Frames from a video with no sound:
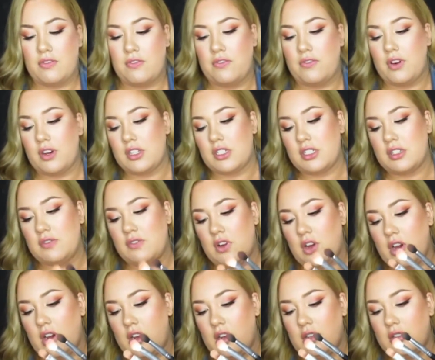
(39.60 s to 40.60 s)
first of
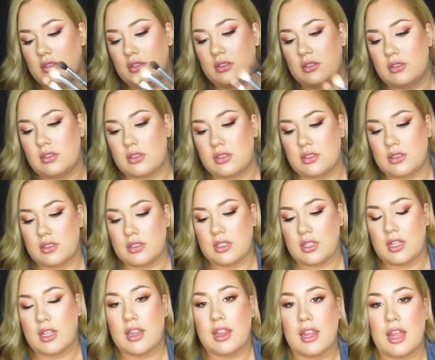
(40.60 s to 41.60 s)
all,
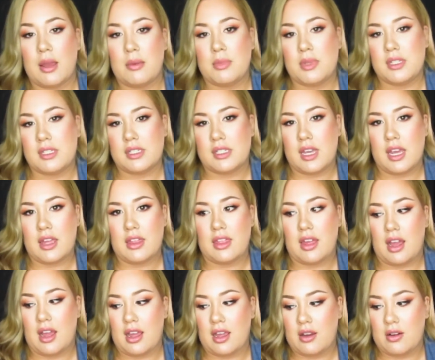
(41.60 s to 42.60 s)
let me say
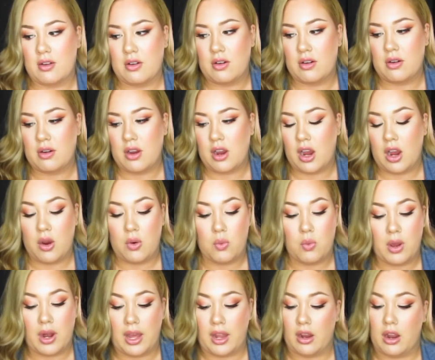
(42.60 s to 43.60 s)
that
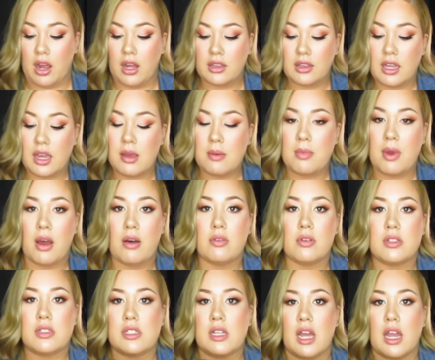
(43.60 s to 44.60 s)
when I got them, I
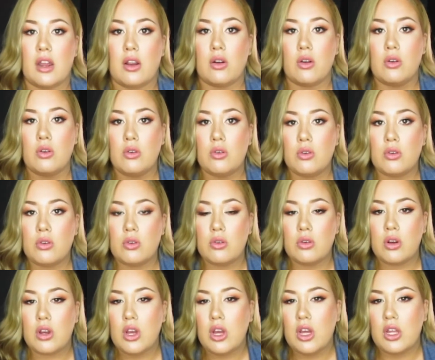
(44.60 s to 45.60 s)
was like,
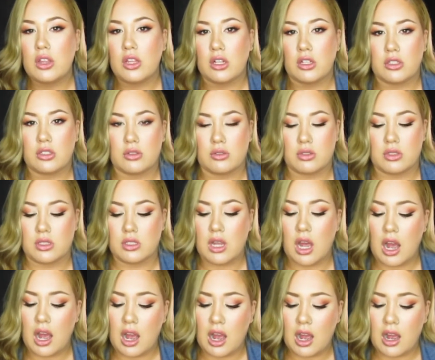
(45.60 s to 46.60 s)
ooh, they're so
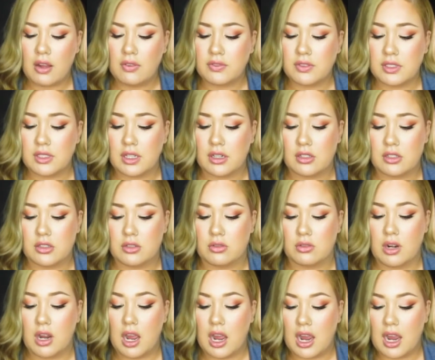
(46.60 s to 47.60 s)
soft, they're so
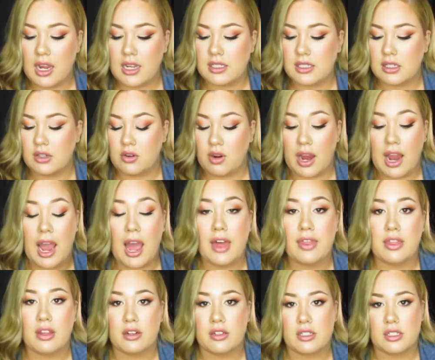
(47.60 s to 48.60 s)
nice and great,
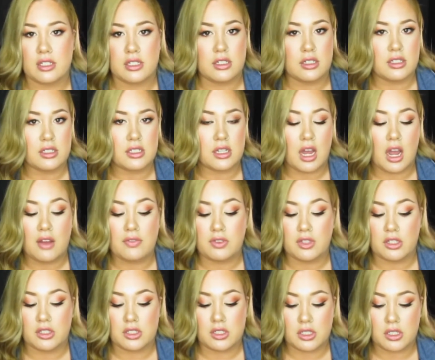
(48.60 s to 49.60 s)
and they're still soft,
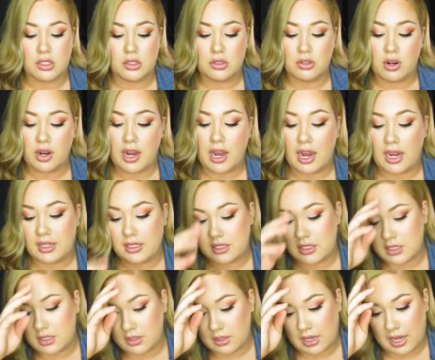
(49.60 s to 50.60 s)
they're still great, I
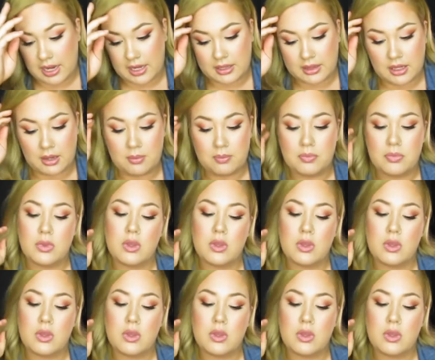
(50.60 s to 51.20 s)
still like them.